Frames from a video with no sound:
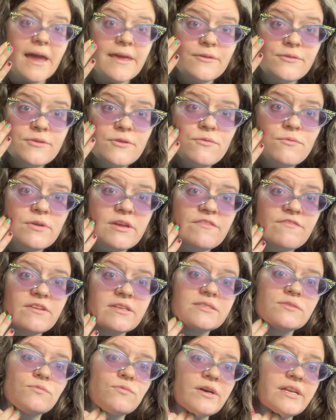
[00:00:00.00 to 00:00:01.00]
I don't know if
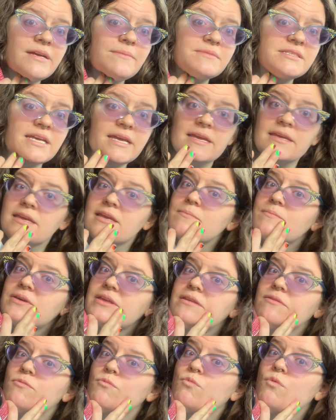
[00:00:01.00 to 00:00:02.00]
it's what I'm taking,
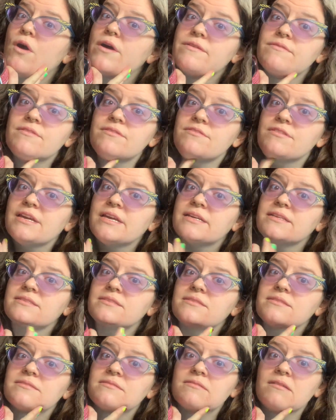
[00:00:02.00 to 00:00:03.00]
but one of the
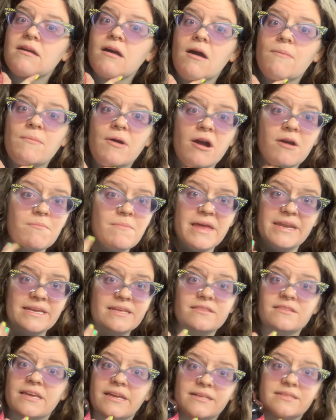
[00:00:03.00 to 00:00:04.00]
things among many
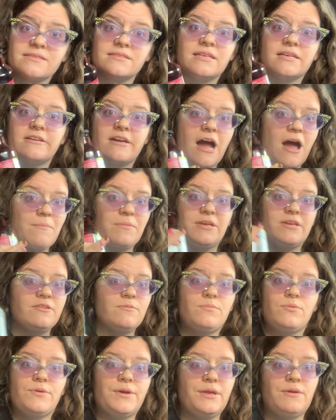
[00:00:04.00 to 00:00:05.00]
things that got me to the
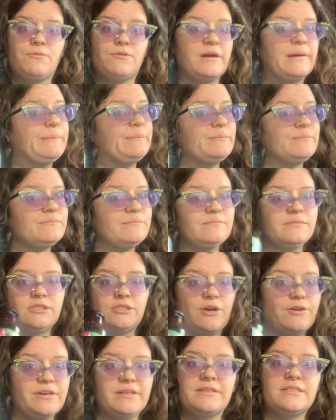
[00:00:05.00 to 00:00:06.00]
point where I'm
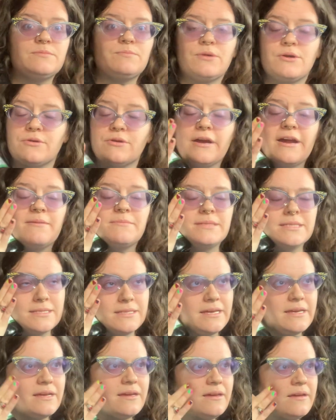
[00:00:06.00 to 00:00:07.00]
starting this program is
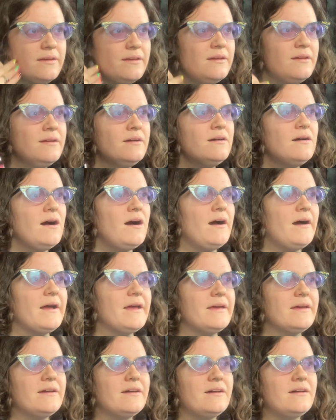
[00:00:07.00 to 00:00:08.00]
like,
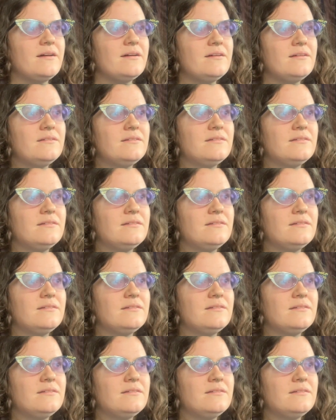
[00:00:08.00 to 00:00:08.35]
I